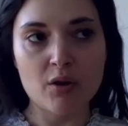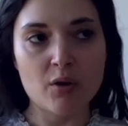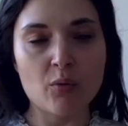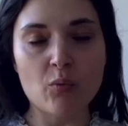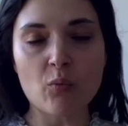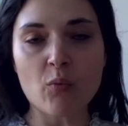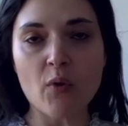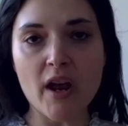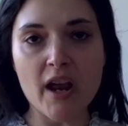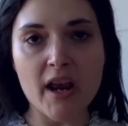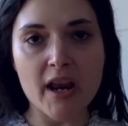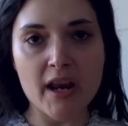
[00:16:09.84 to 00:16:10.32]

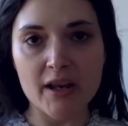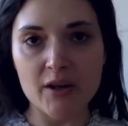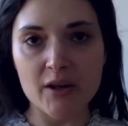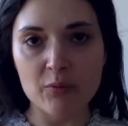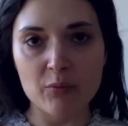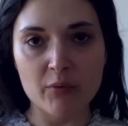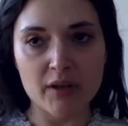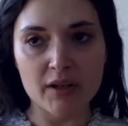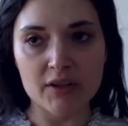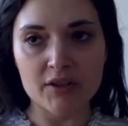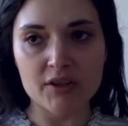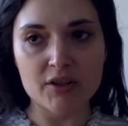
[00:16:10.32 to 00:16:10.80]
way in
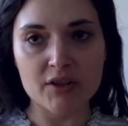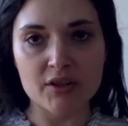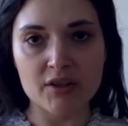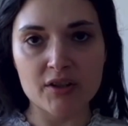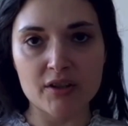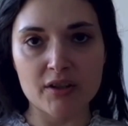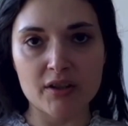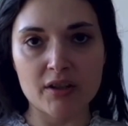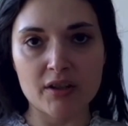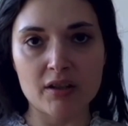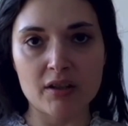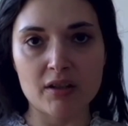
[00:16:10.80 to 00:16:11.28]
which
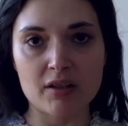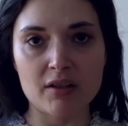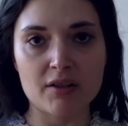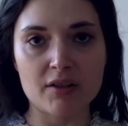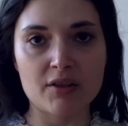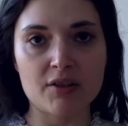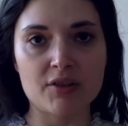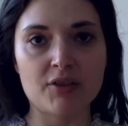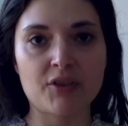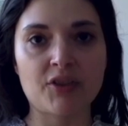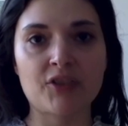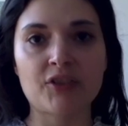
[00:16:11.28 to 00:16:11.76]

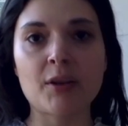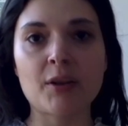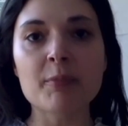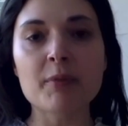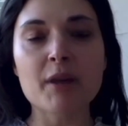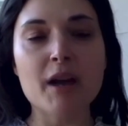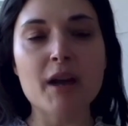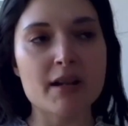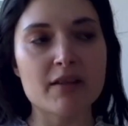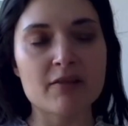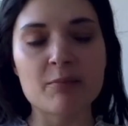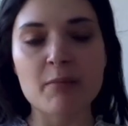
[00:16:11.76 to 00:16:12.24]
some
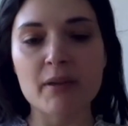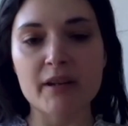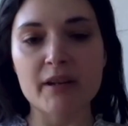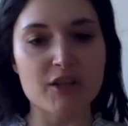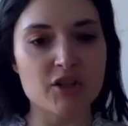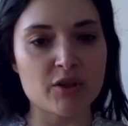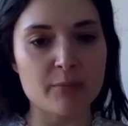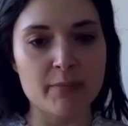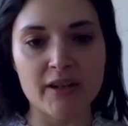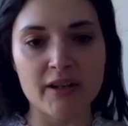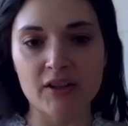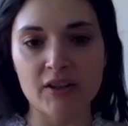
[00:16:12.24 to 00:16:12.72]
kind of money
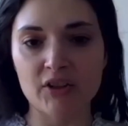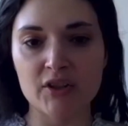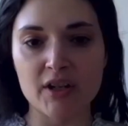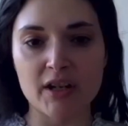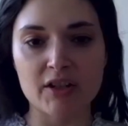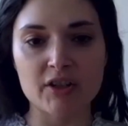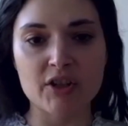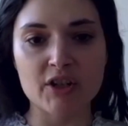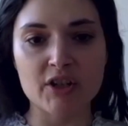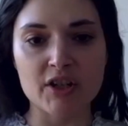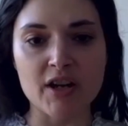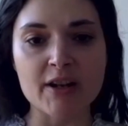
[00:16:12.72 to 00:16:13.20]
should be
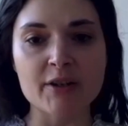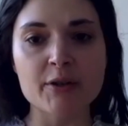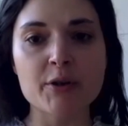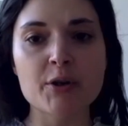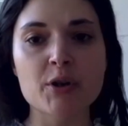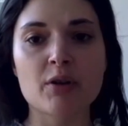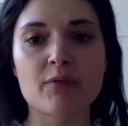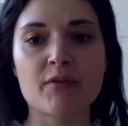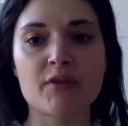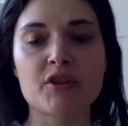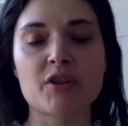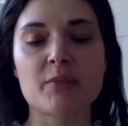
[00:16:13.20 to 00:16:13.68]
exchanged here. I don't know
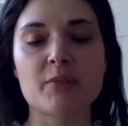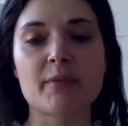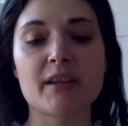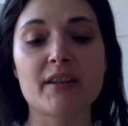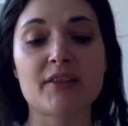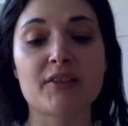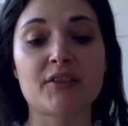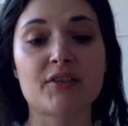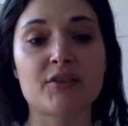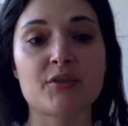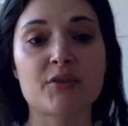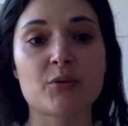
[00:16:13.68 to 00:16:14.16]
if it should be
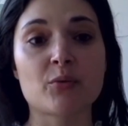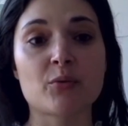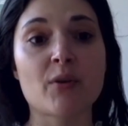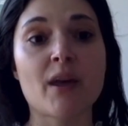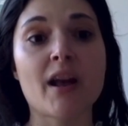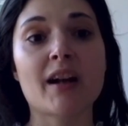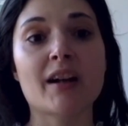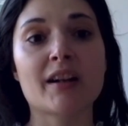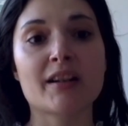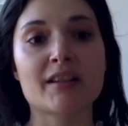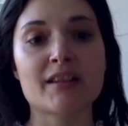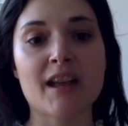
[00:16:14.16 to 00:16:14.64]
as
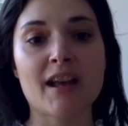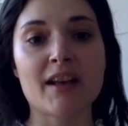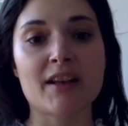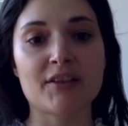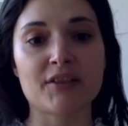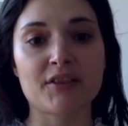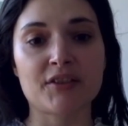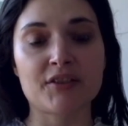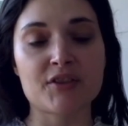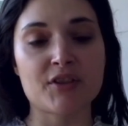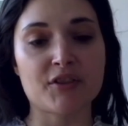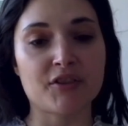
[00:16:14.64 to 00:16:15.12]
direct
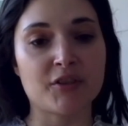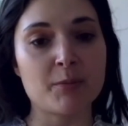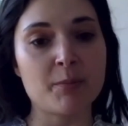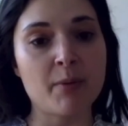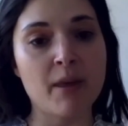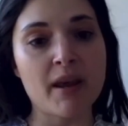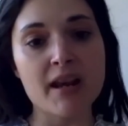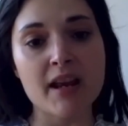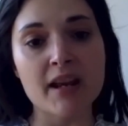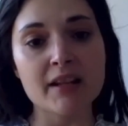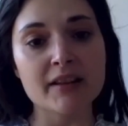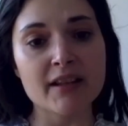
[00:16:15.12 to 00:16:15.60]
as just
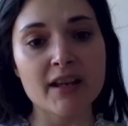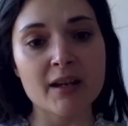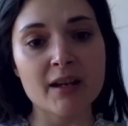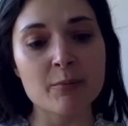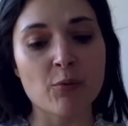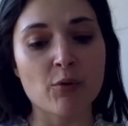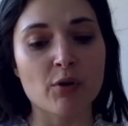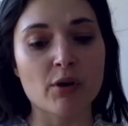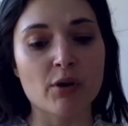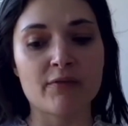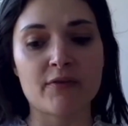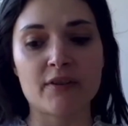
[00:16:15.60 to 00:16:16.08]
paying them
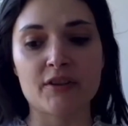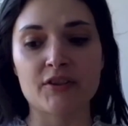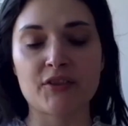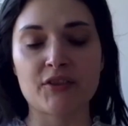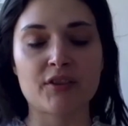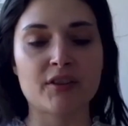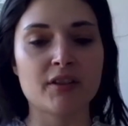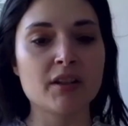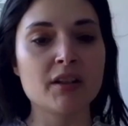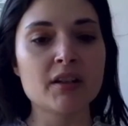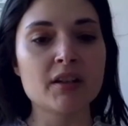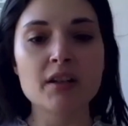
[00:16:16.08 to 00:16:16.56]
or if
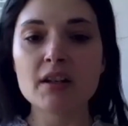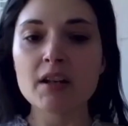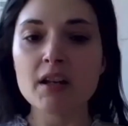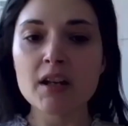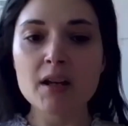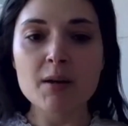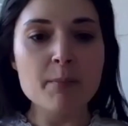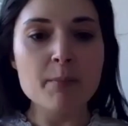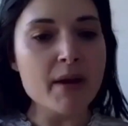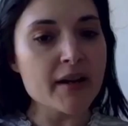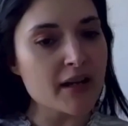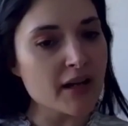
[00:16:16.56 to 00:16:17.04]
it's
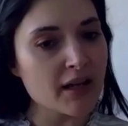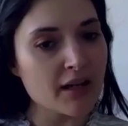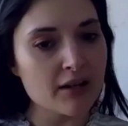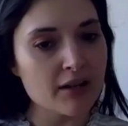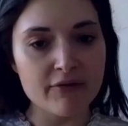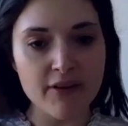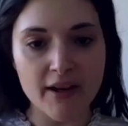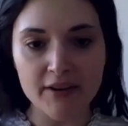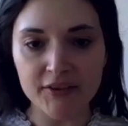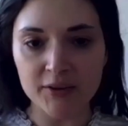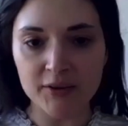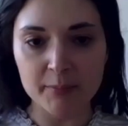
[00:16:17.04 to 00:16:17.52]
making
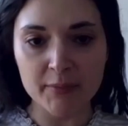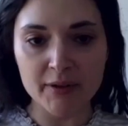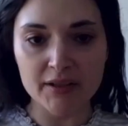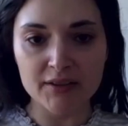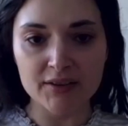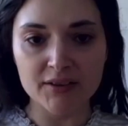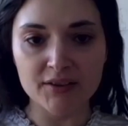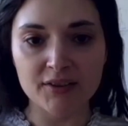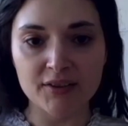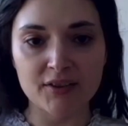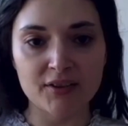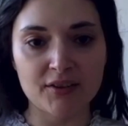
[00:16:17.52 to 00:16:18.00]

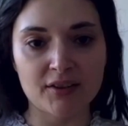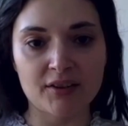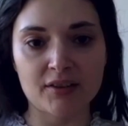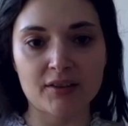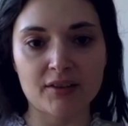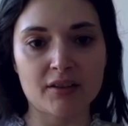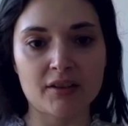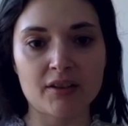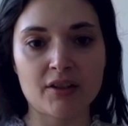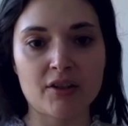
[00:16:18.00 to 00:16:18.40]
investments,